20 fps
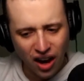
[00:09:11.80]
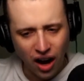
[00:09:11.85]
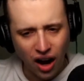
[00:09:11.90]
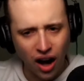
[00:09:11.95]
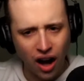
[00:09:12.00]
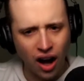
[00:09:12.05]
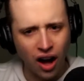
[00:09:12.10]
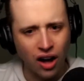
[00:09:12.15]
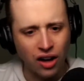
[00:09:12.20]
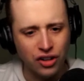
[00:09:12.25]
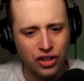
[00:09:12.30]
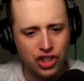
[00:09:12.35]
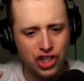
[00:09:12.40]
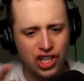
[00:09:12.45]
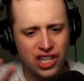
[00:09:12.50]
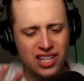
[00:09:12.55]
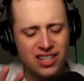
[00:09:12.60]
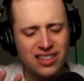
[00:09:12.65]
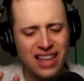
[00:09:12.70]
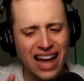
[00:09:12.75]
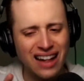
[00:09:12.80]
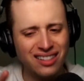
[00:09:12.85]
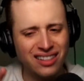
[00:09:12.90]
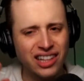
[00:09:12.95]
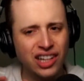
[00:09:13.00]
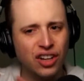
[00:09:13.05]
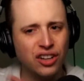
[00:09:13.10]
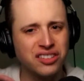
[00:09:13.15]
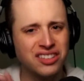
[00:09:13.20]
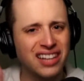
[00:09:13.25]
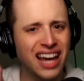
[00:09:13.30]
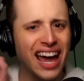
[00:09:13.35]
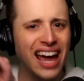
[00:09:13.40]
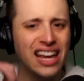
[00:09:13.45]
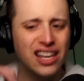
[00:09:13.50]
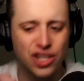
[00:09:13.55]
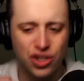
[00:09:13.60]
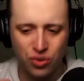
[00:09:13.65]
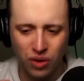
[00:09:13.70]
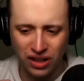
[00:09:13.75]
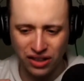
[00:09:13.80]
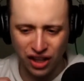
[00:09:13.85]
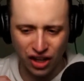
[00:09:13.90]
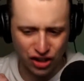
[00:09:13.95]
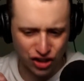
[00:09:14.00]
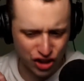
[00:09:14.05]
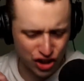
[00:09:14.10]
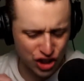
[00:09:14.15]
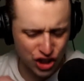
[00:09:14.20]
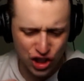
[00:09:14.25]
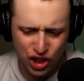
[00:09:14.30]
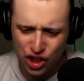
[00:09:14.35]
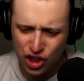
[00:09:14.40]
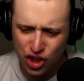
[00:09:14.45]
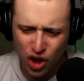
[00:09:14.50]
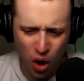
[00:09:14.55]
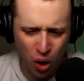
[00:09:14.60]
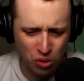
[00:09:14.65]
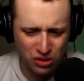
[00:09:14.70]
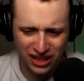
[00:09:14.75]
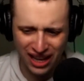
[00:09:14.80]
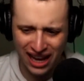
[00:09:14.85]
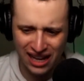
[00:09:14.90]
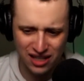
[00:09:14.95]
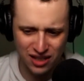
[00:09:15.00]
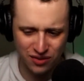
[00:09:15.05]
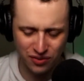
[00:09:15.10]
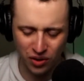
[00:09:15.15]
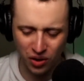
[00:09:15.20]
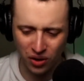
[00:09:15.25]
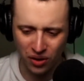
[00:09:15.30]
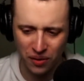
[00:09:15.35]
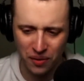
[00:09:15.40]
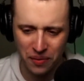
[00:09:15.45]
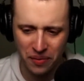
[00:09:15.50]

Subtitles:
Oh, just that little taste right there. So tasteful.